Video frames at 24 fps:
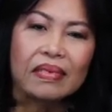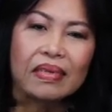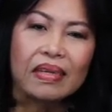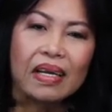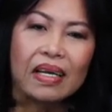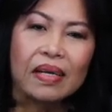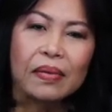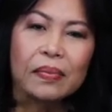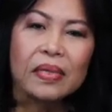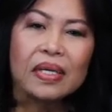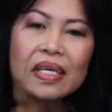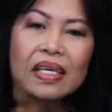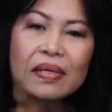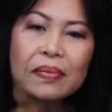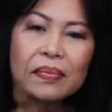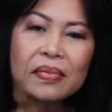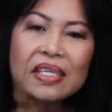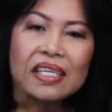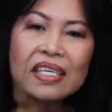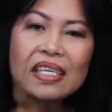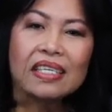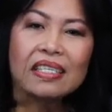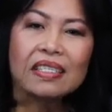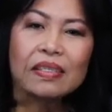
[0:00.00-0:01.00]
I may
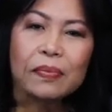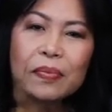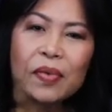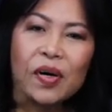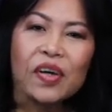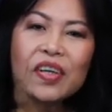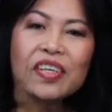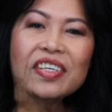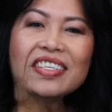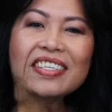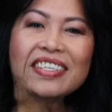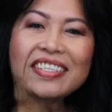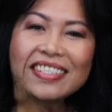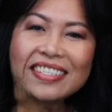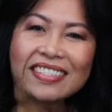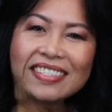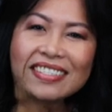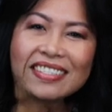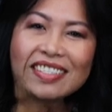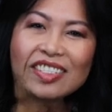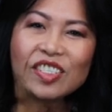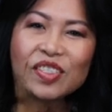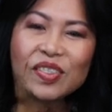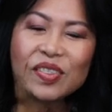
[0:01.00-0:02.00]
need a partner
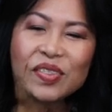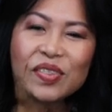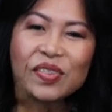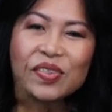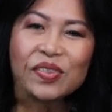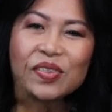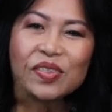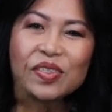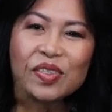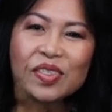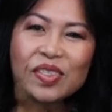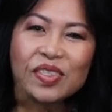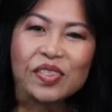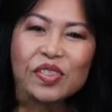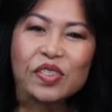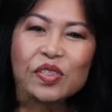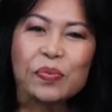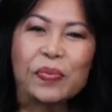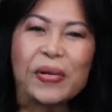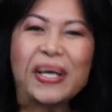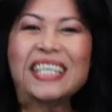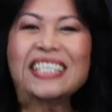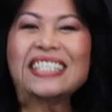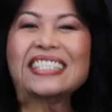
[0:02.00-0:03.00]
to
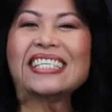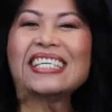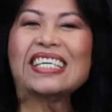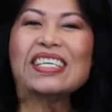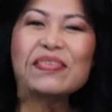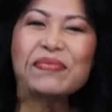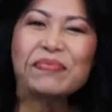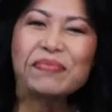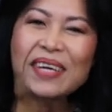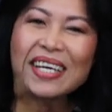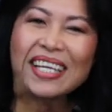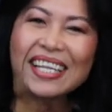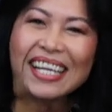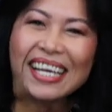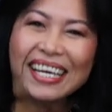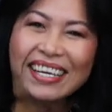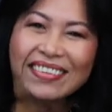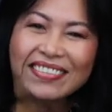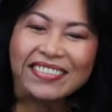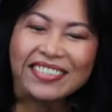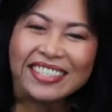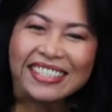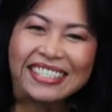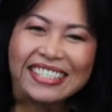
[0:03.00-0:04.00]
spice up my
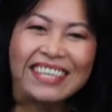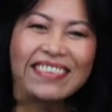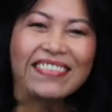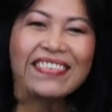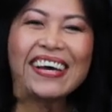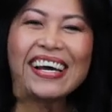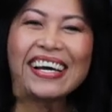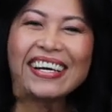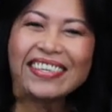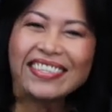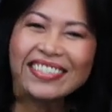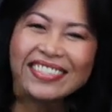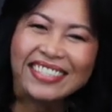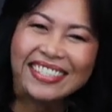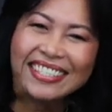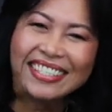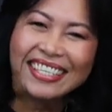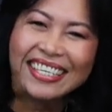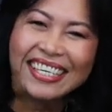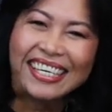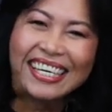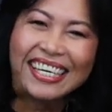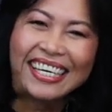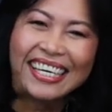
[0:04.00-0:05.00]
life or somehow.
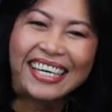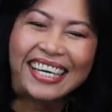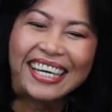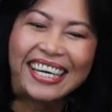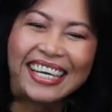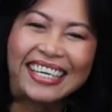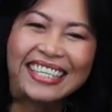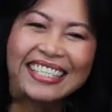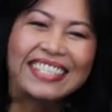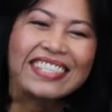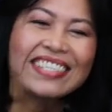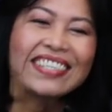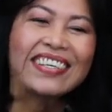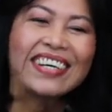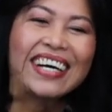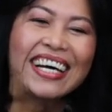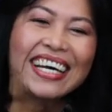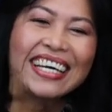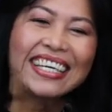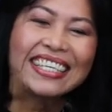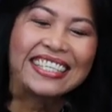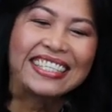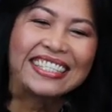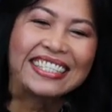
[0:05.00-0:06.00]
And so
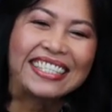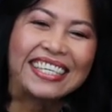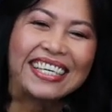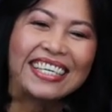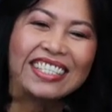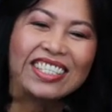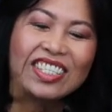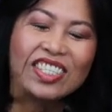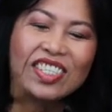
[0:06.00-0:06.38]
I decided